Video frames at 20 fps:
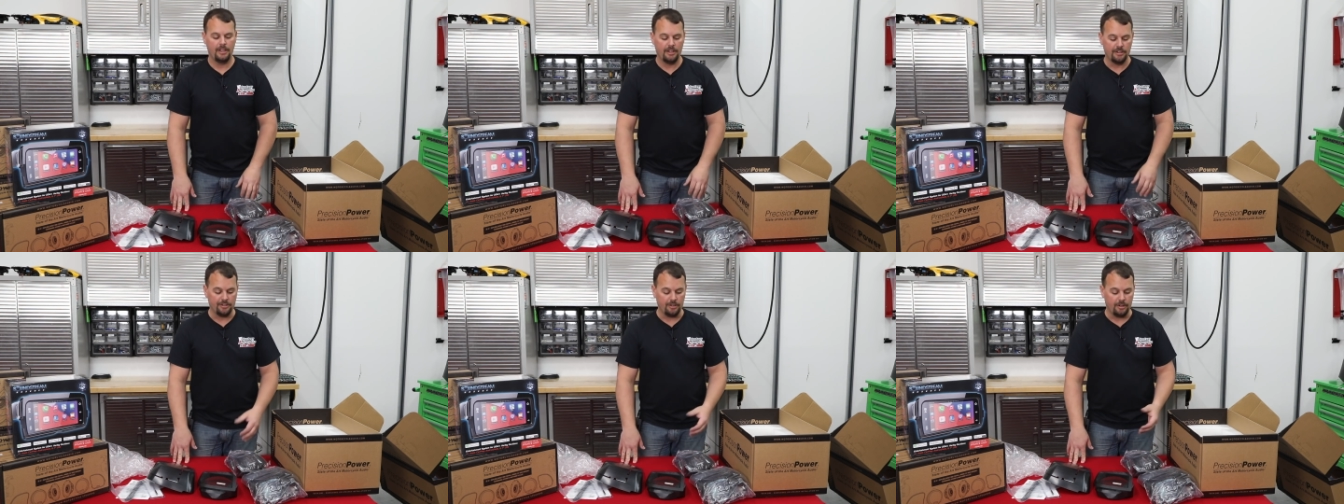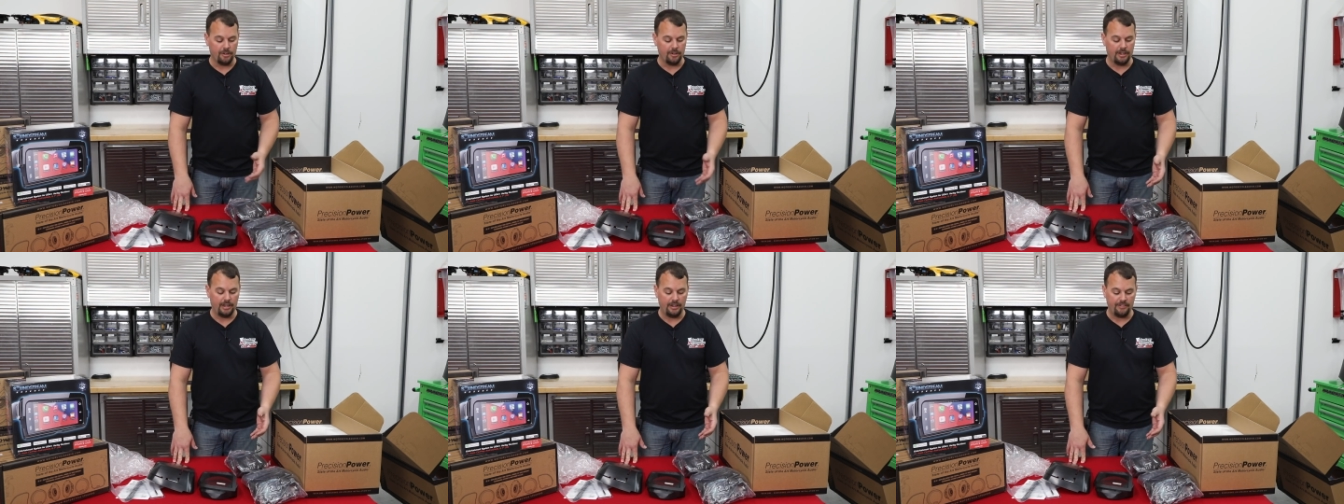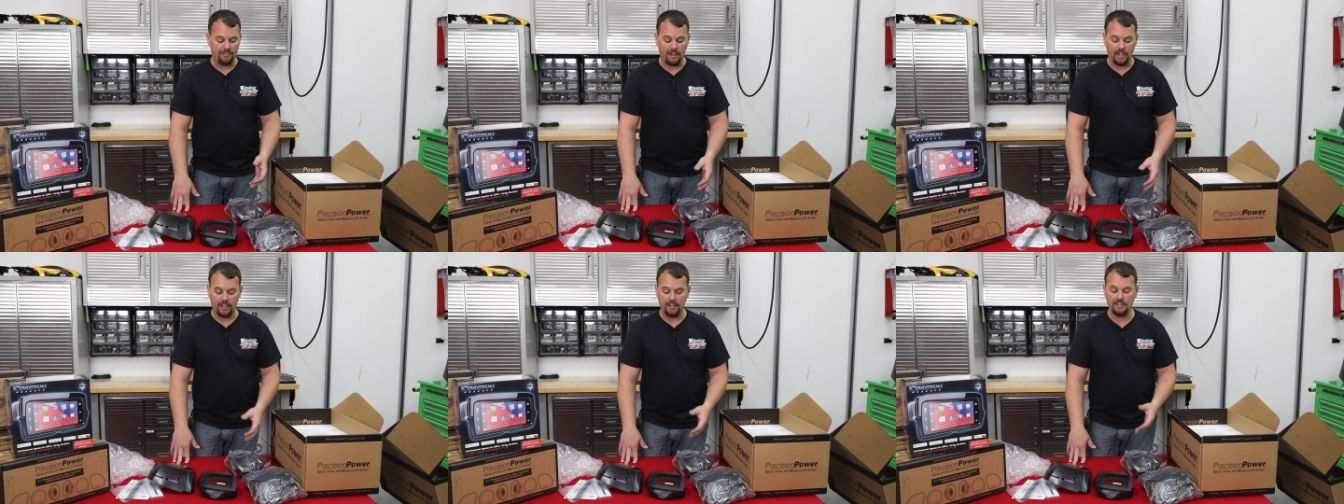So
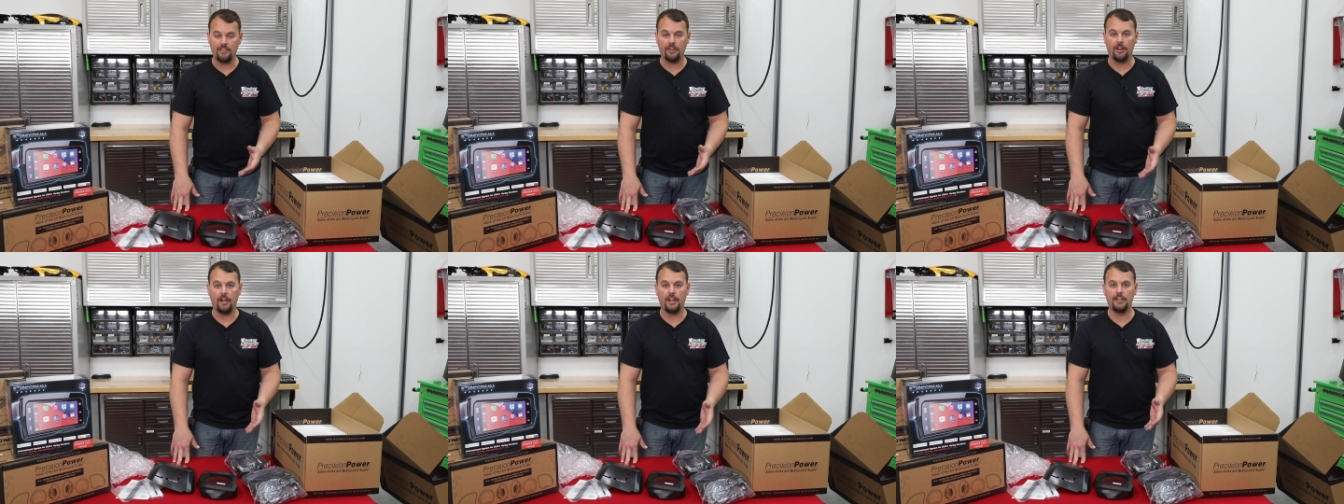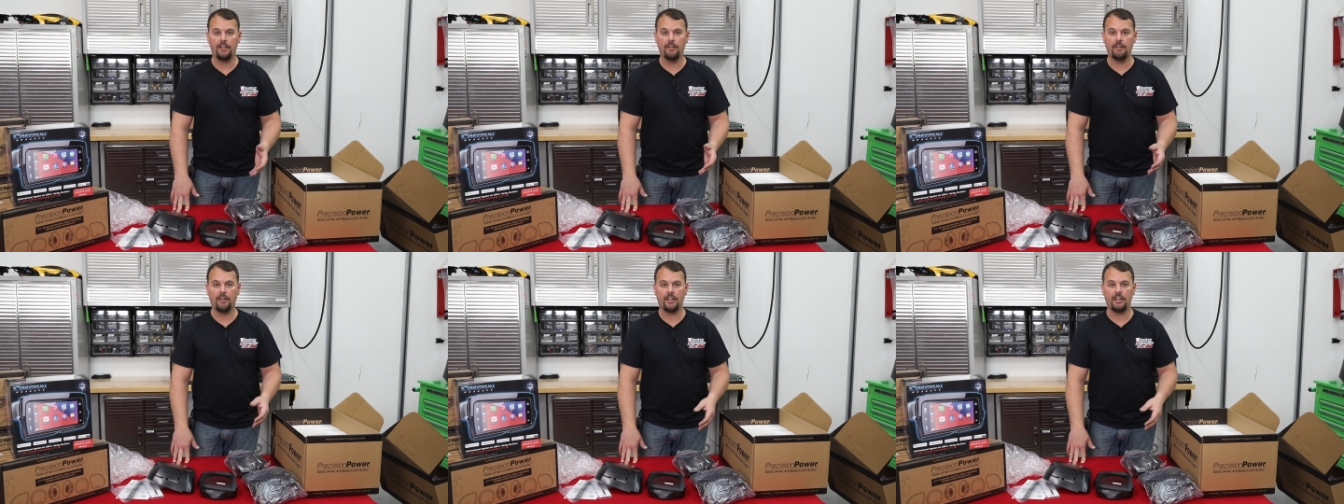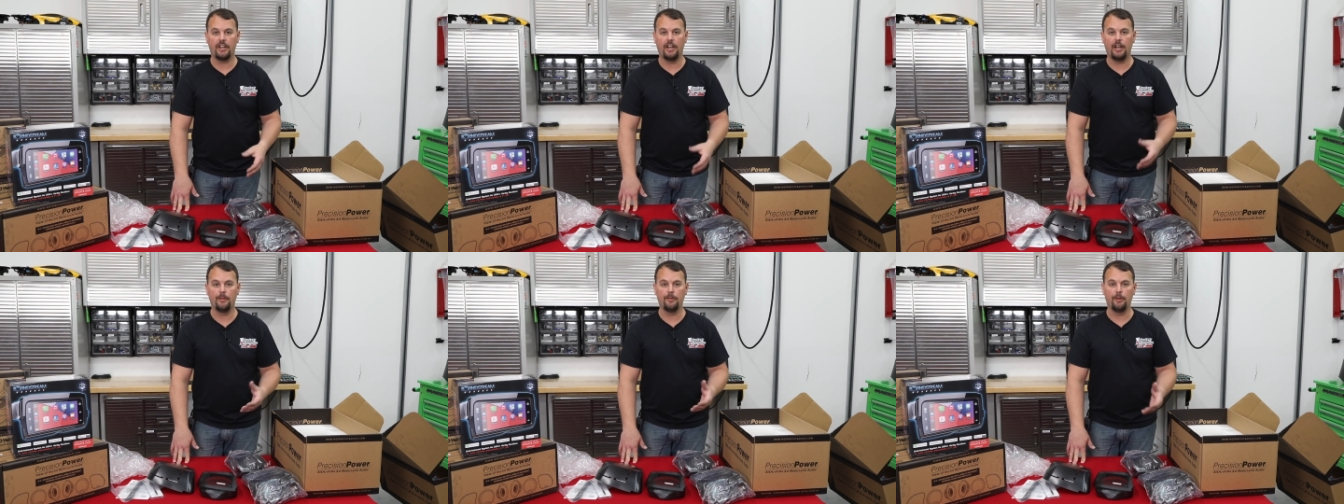at
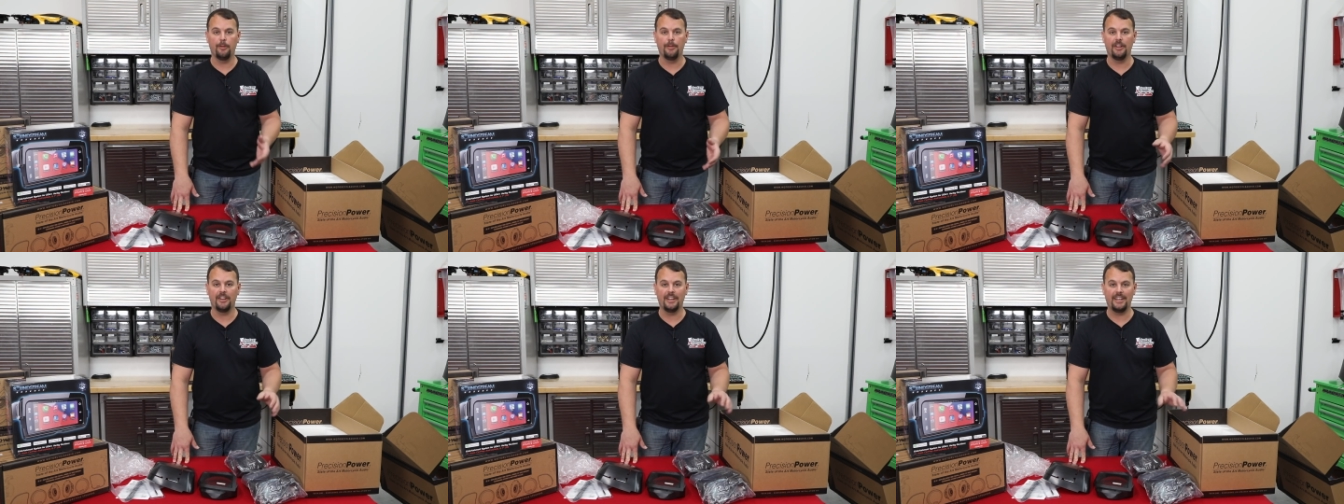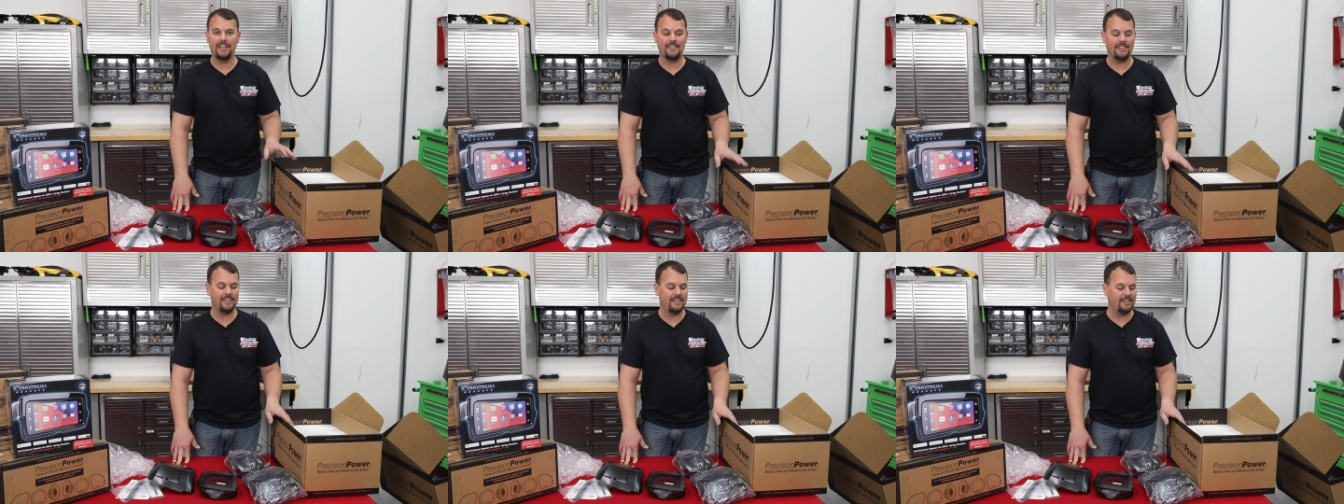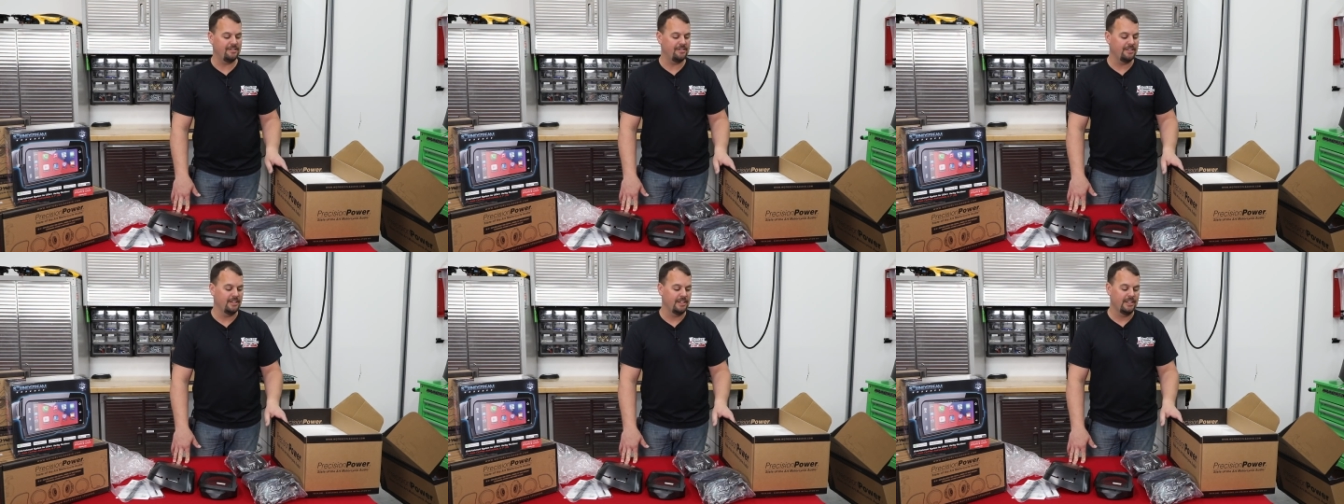volunteeraudio.com, you'll be able to get
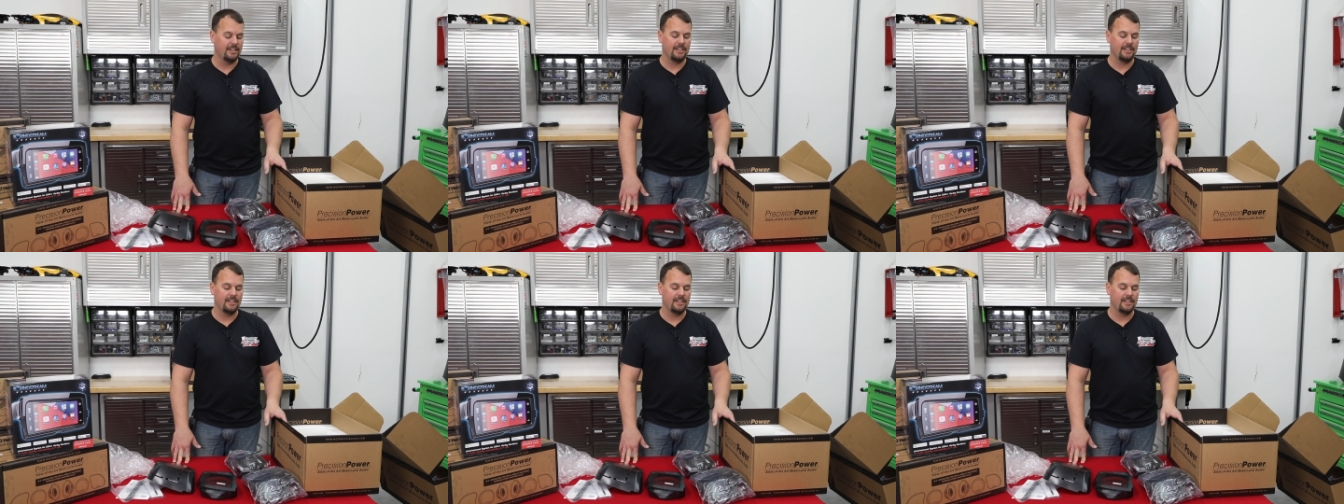these.